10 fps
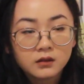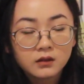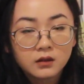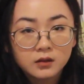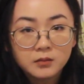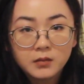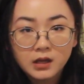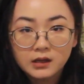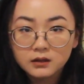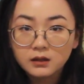the
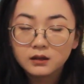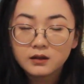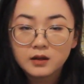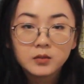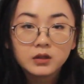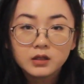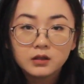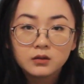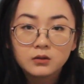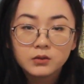man that
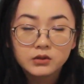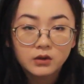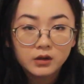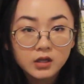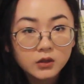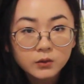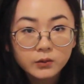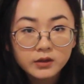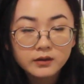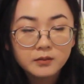Emily was arguing
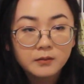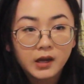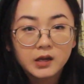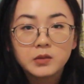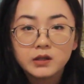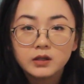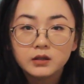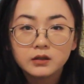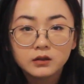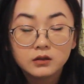with might
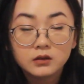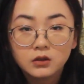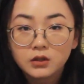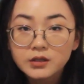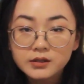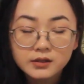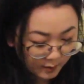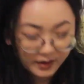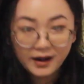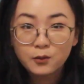be Lawrence,
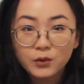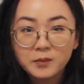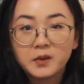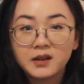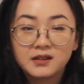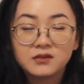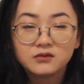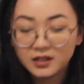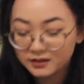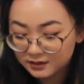but I went back and
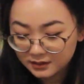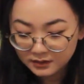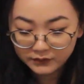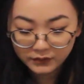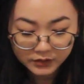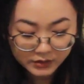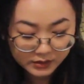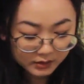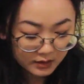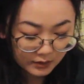read the first
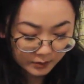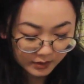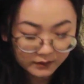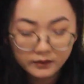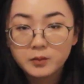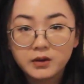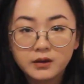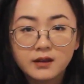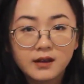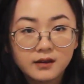little bit of the
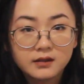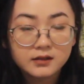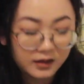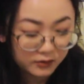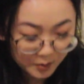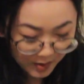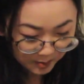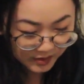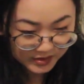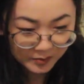book and I
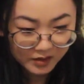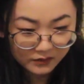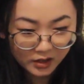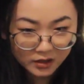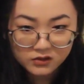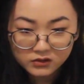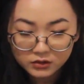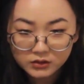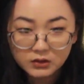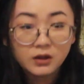remembered something very
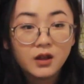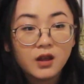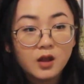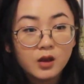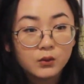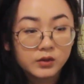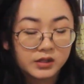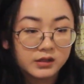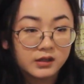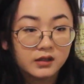crucial, which
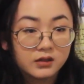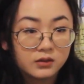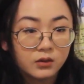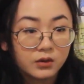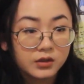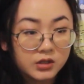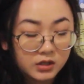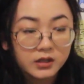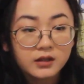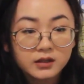is that
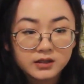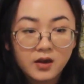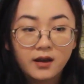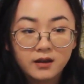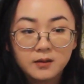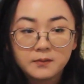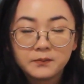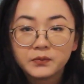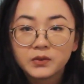during the time